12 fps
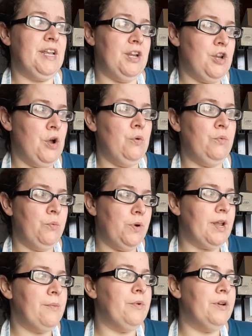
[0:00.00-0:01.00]
I know what
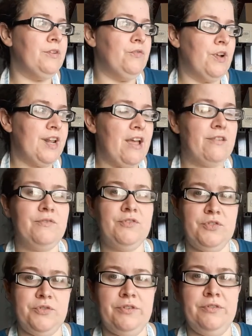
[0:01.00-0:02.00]
I'm going to run out of
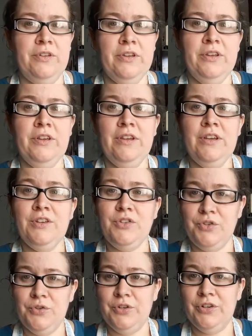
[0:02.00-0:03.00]
sooner,
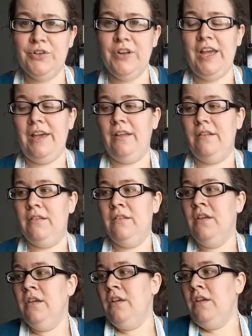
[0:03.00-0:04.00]
and
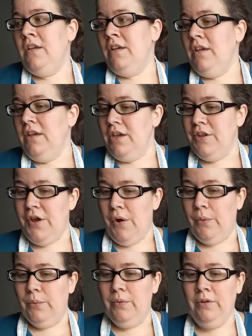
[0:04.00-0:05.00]

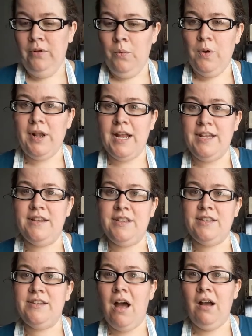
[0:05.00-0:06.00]
what I need to
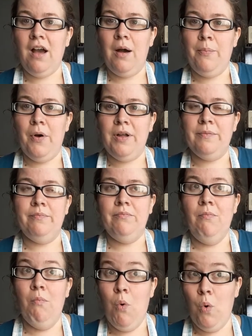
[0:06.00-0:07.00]
stock up on
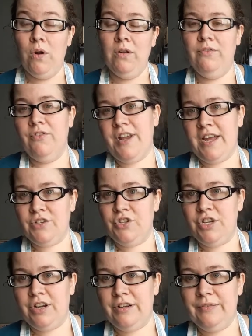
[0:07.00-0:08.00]
more for next
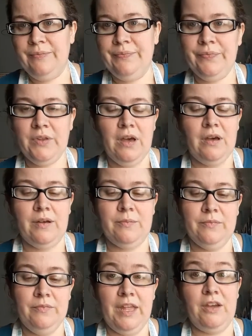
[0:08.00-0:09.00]
year.
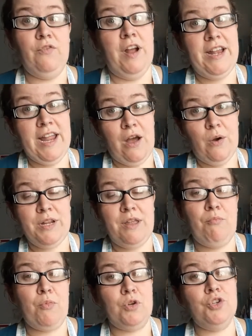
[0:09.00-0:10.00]
Like right now I
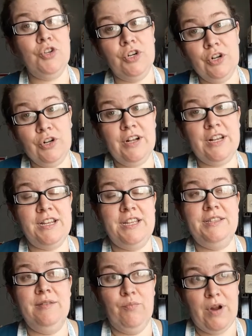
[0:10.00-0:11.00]
need more sugar, and I
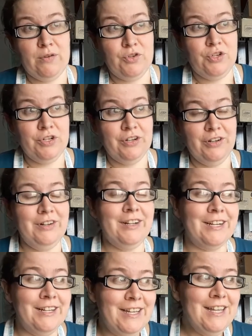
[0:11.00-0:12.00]
need some brown sugar,
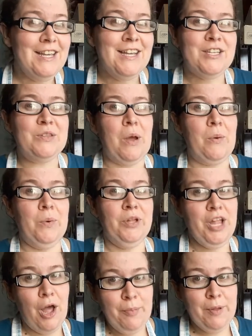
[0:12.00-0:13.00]
so I will
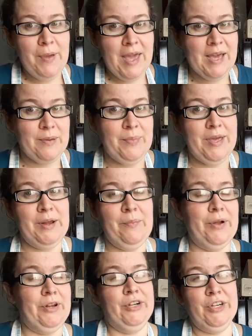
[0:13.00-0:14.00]
not be making peanut
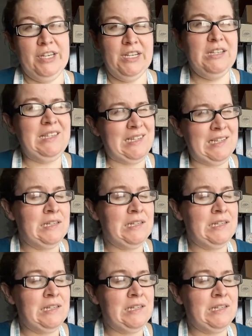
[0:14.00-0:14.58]
butter cookies,